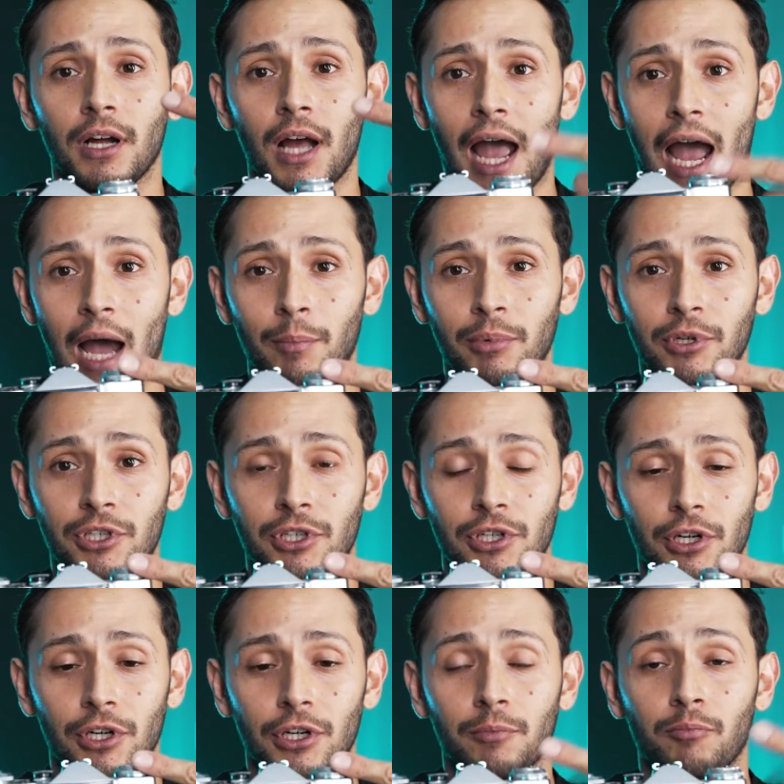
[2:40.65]

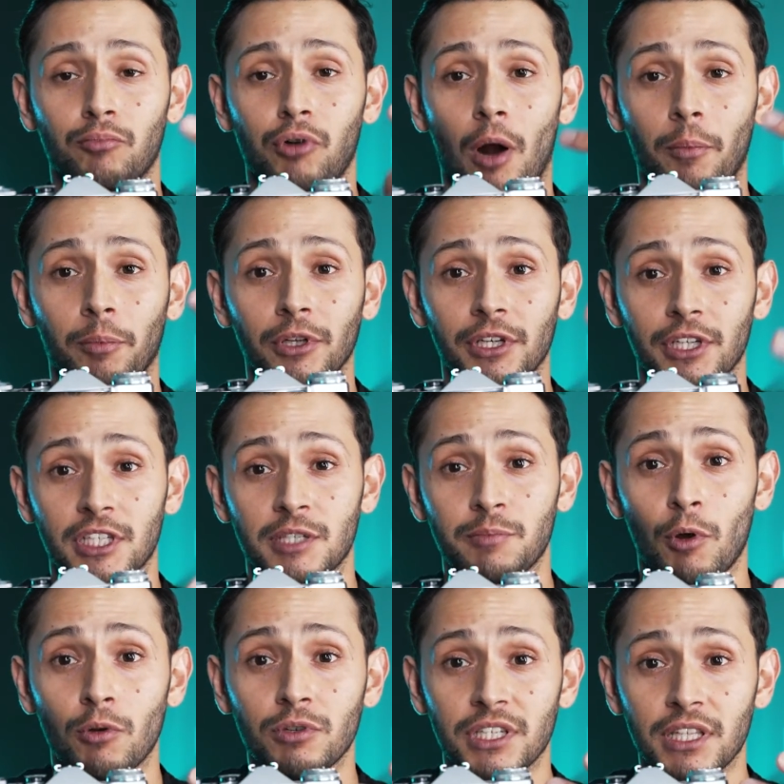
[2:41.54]
aperture, properly
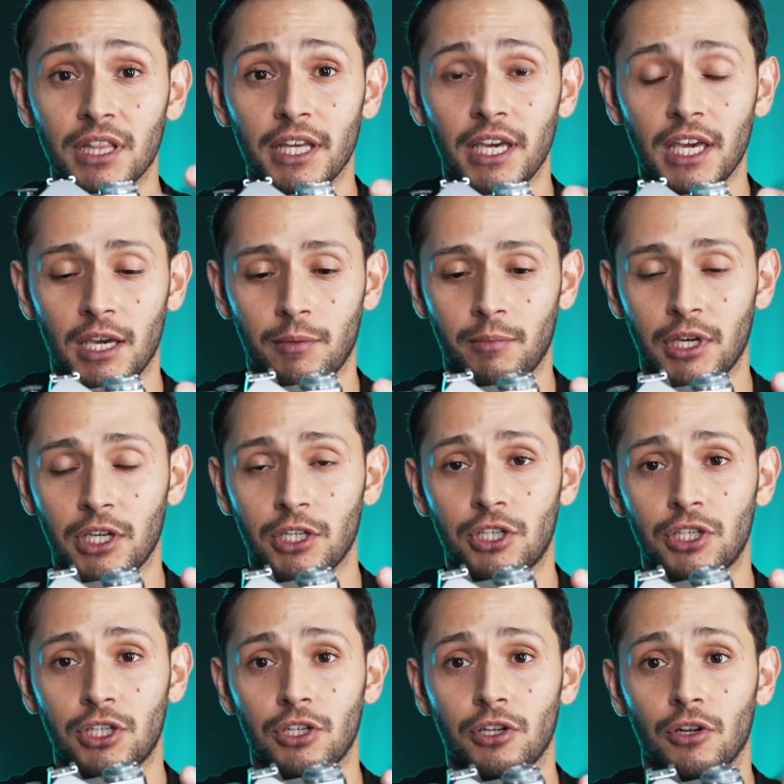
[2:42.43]
exposing the
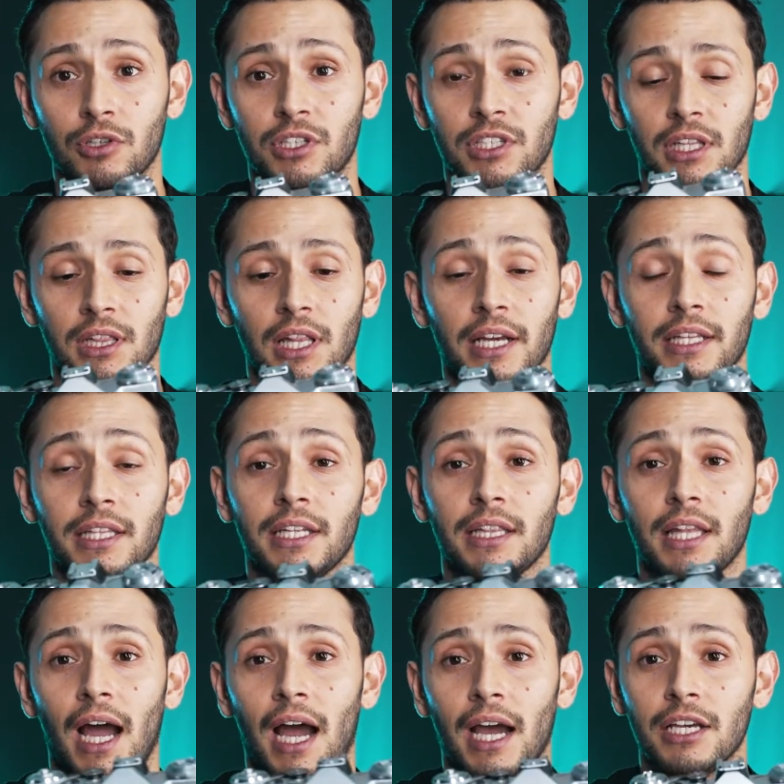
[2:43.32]
image, you know, selecting
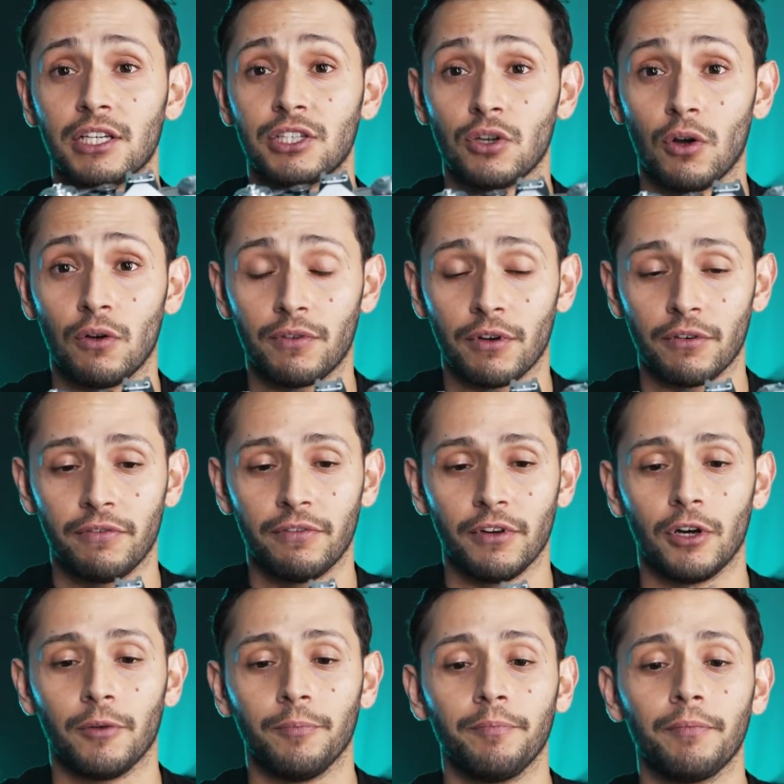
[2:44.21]
the ISO of your
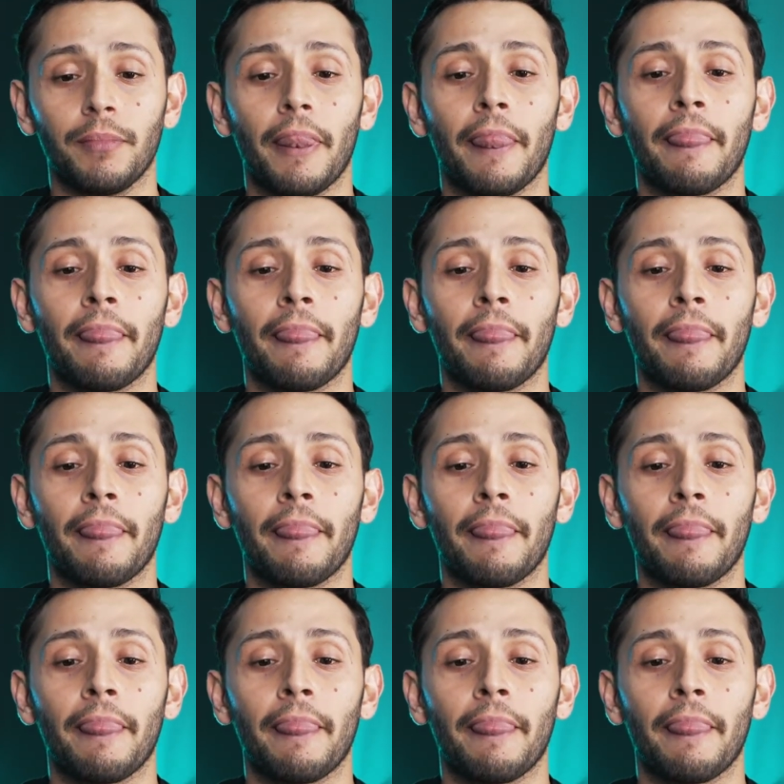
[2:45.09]
film.